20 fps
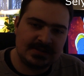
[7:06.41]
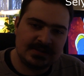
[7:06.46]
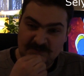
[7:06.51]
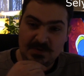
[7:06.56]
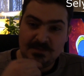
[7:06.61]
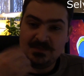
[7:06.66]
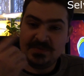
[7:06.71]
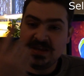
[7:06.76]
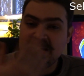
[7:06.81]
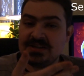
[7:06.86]

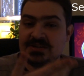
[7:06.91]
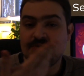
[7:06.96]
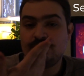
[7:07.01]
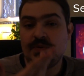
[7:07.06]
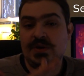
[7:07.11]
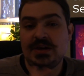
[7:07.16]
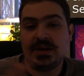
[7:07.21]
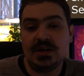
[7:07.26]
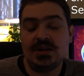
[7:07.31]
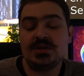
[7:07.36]
From this,
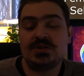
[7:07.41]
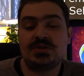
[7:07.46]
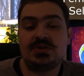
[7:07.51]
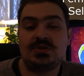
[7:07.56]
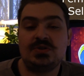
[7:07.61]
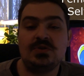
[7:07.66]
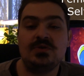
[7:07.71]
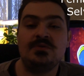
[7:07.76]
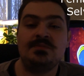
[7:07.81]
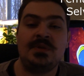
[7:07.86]
we can
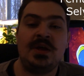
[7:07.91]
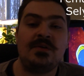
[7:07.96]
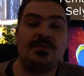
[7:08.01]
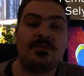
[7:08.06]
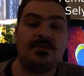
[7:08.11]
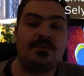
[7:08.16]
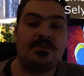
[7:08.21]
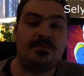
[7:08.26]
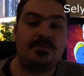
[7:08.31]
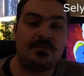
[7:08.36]
assume that
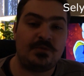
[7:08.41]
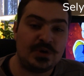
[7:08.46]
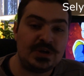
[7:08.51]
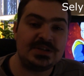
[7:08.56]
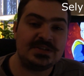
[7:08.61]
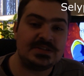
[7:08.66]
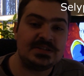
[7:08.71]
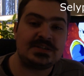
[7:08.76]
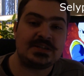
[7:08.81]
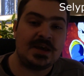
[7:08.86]

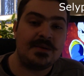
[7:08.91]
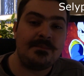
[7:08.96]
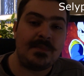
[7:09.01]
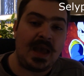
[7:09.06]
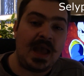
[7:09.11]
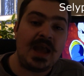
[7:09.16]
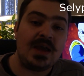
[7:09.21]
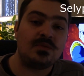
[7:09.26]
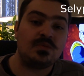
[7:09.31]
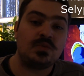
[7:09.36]
Frieza's
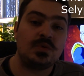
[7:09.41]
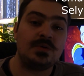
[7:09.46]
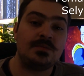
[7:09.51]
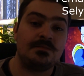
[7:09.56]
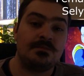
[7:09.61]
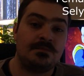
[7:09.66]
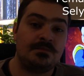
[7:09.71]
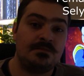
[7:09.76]
command were